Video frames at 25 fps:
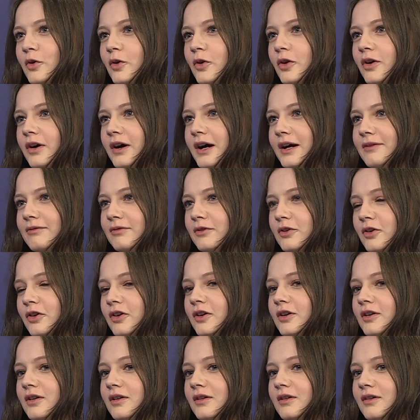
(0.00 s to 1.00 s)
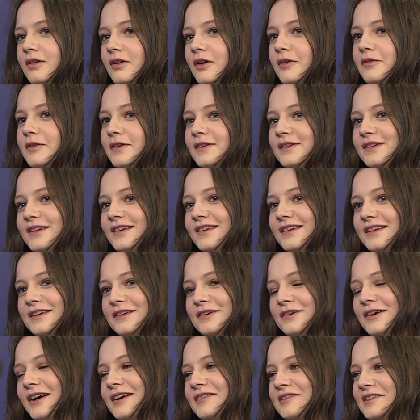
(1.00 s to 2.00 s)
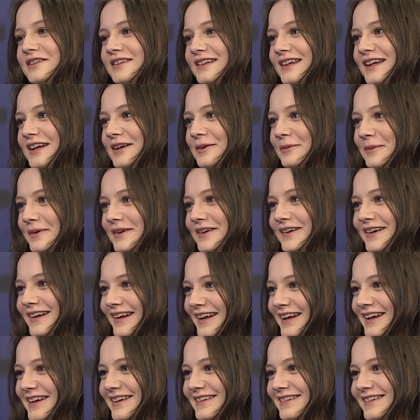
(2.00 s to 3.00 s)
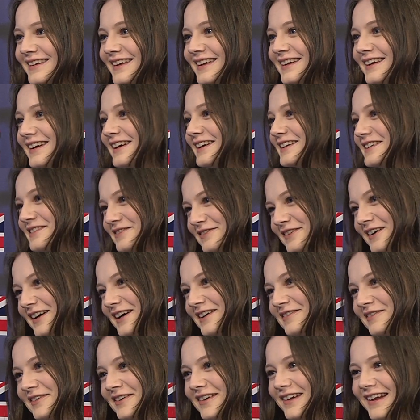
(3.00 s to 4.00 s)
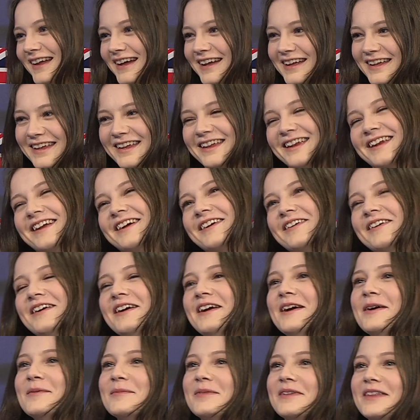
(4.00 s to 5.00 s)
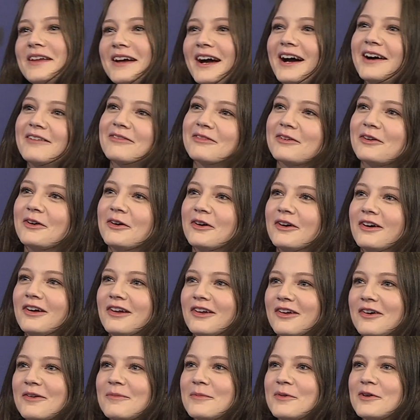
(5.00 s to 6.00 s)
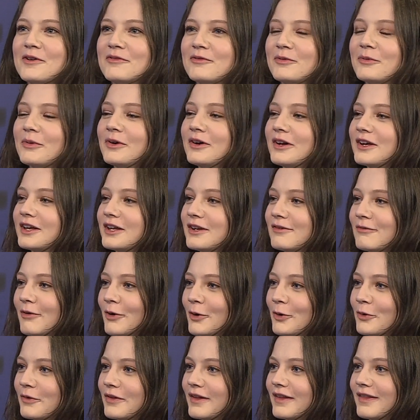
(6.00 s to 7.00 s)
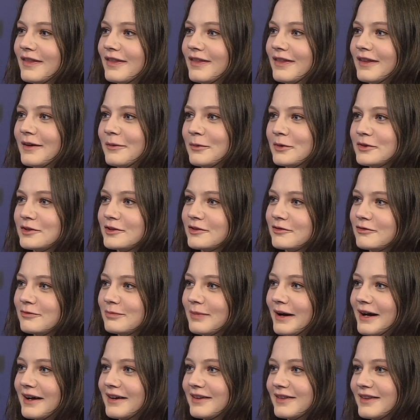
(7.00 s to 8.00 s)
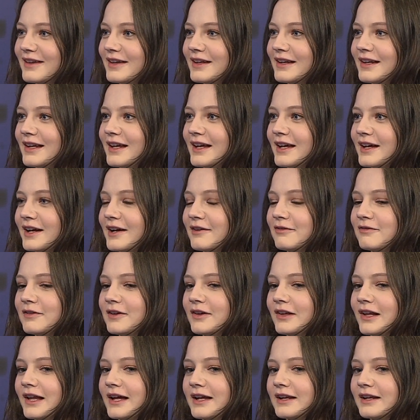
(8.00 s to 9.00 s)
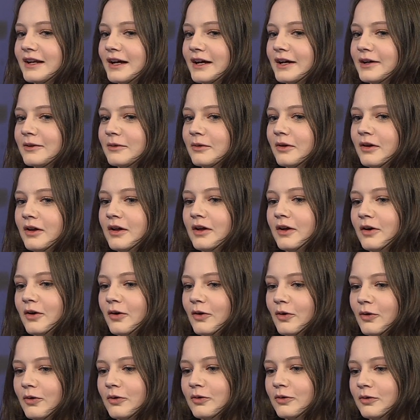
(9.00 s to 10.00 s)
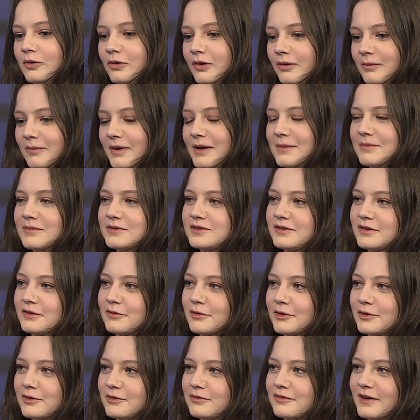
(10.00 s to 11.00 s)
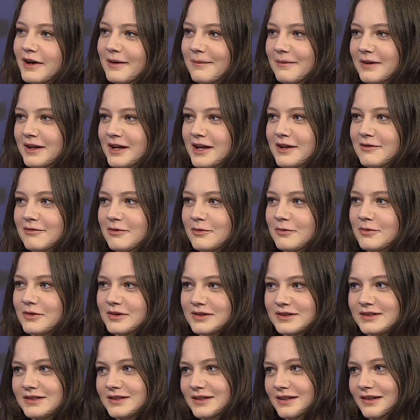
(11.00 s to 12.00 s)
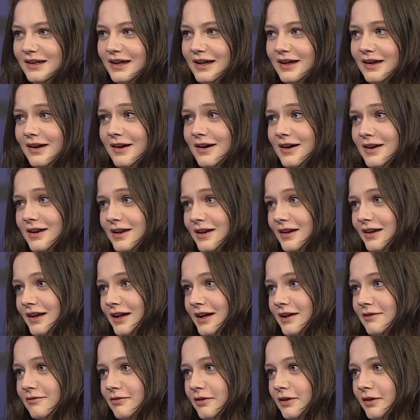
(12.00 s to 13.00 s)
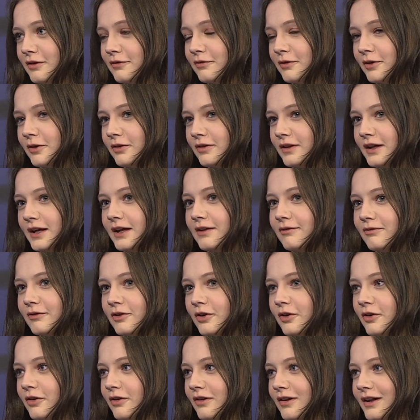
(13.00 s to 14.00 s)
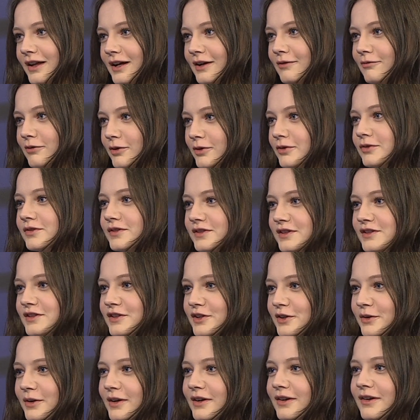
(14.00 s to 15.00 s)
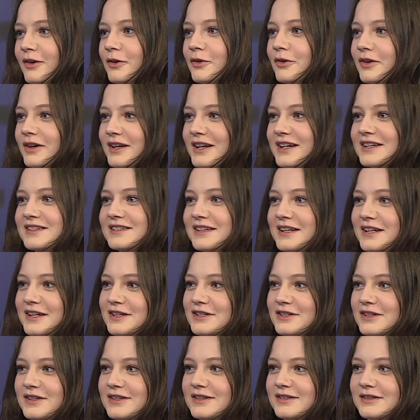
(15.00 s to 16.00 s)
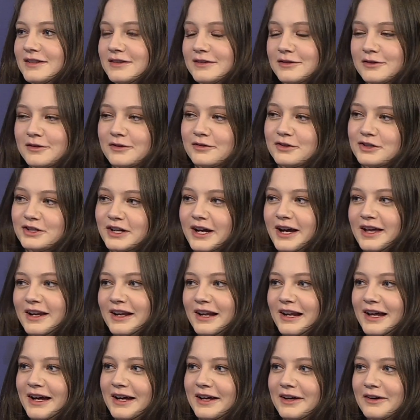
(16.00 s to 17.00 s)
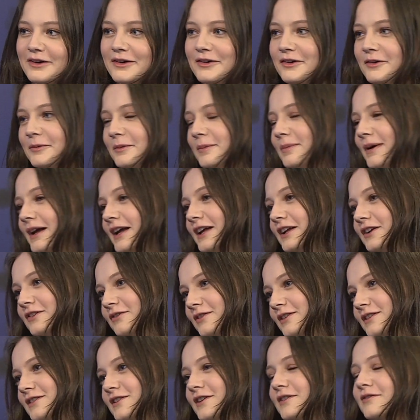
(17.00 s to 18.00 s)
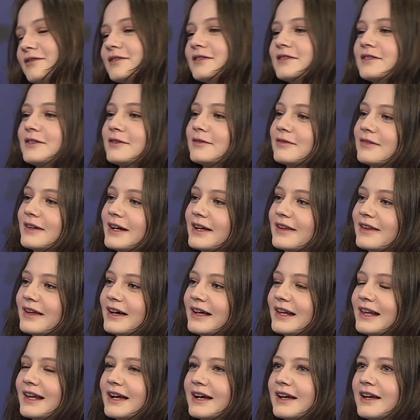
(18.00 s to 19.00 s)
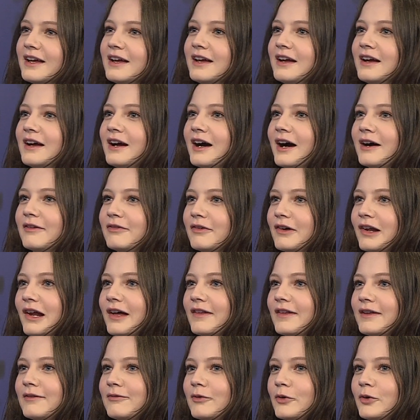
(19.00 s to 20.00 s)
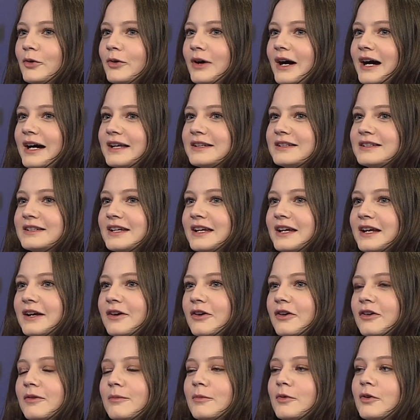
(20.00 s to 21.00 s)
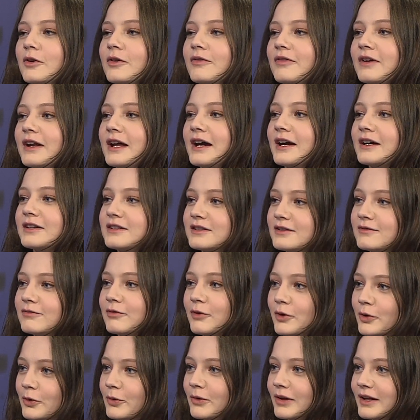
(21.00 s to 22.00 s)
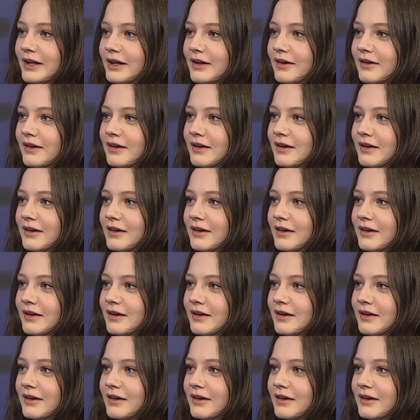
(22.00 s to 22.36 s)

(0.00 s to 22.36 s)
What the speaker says: have got, obviously they're not having to like work like say a 9 to 5 or like, you know, but they have got a lot more of a working role than they would have back then. Like I feel like now all members of the royal family, even ones that like aren't in line for the throne, they've got like roles to do and organisations to sort of shine a light on or be patrons of and stuff like that. Like I feel like they've all had to take on more of an active role in